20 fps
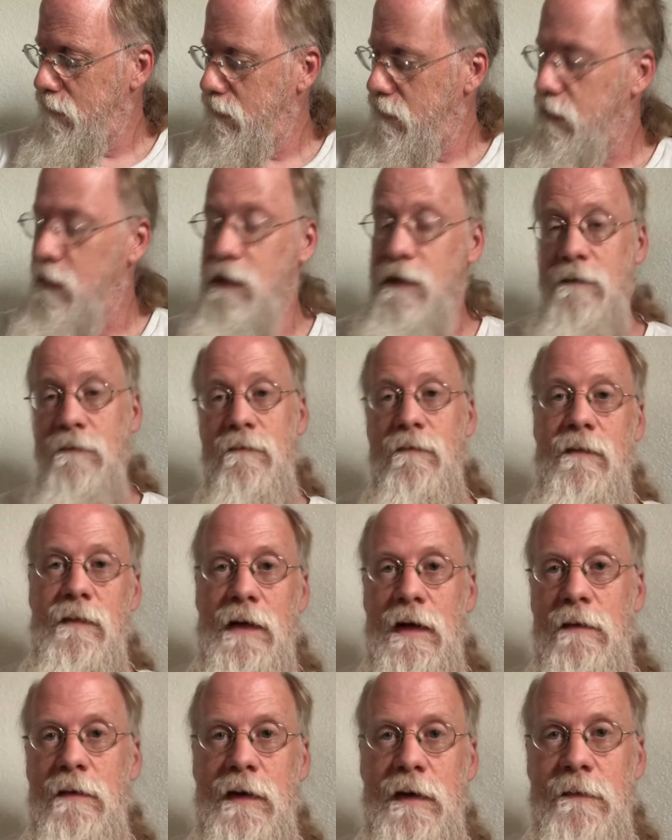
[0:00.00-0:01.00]
Yeah,
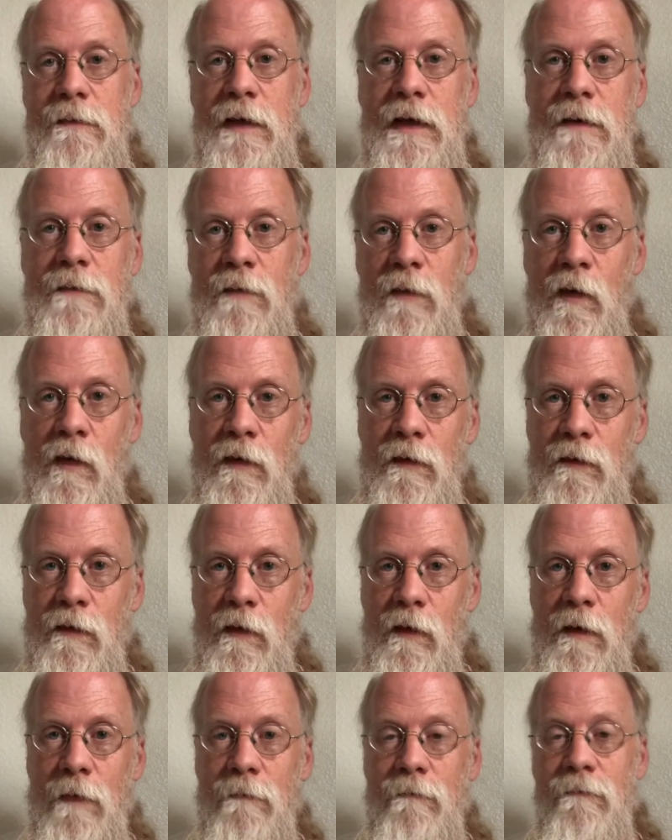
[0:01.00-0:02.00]
that one I paid more
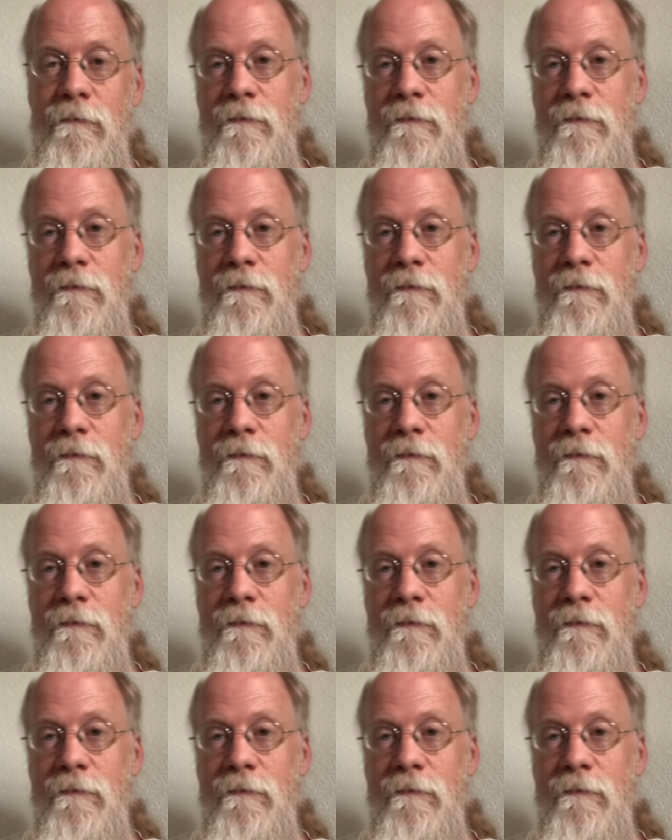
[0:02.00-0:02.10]
for.